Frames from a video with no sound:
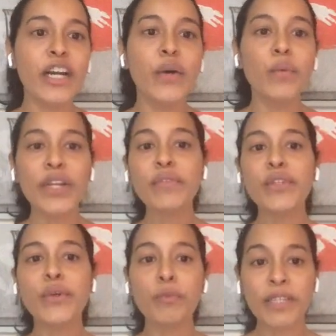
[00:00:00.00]
One of the
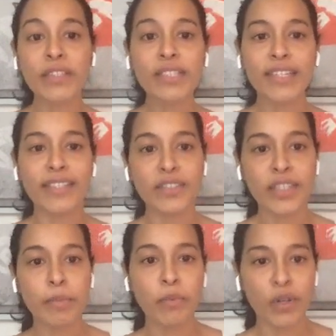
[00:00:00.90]
domains that
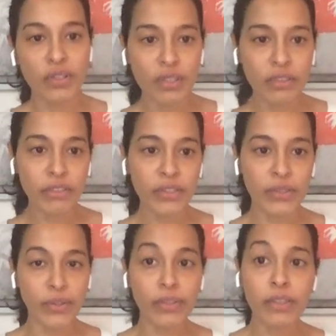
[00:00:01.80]
ASAP concentrates
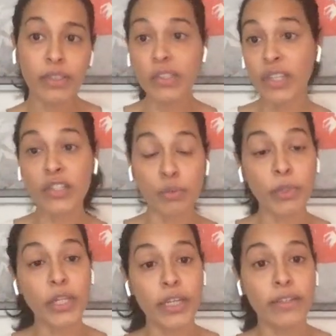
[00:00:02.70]
on is customer
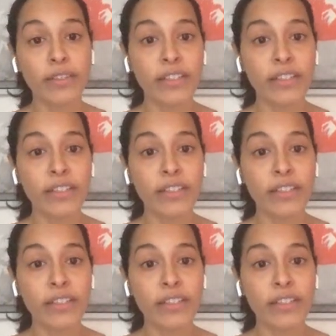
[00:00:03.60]
care.